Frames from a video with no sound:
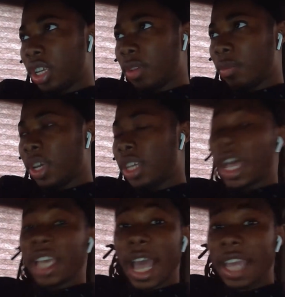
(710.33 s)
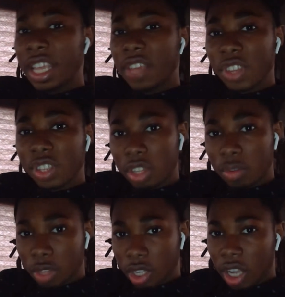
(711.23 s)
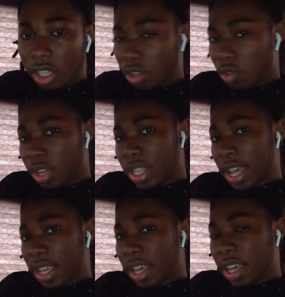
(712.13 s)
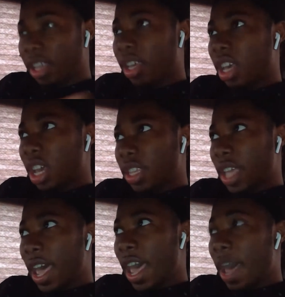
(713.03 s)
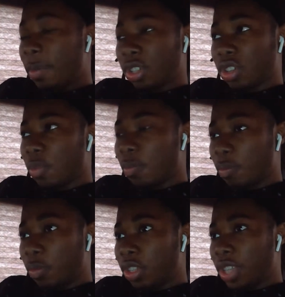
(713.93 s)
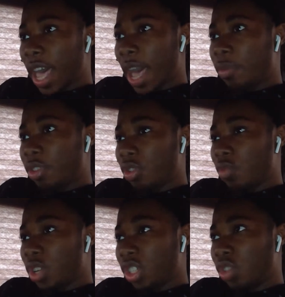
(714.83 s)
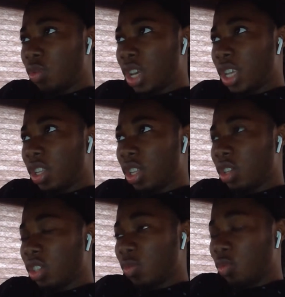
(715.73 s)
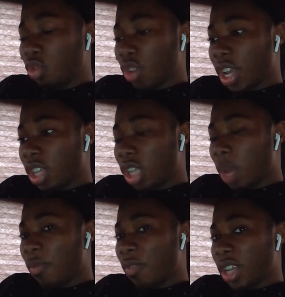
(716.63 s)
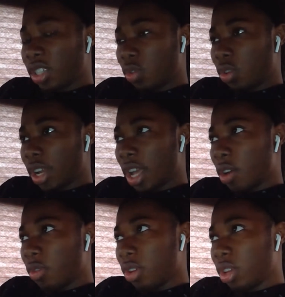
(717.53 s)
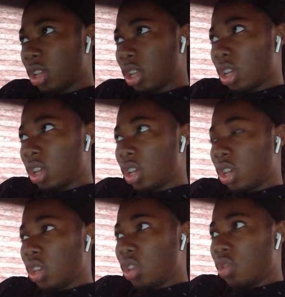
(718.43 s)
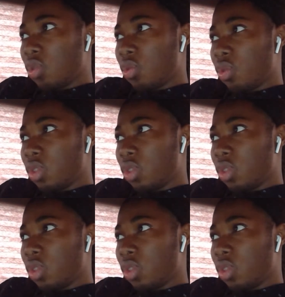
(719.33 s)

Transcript: Because I didn't even touch on that yet. The apps, there's apps, you once you get create a Shopify store account, you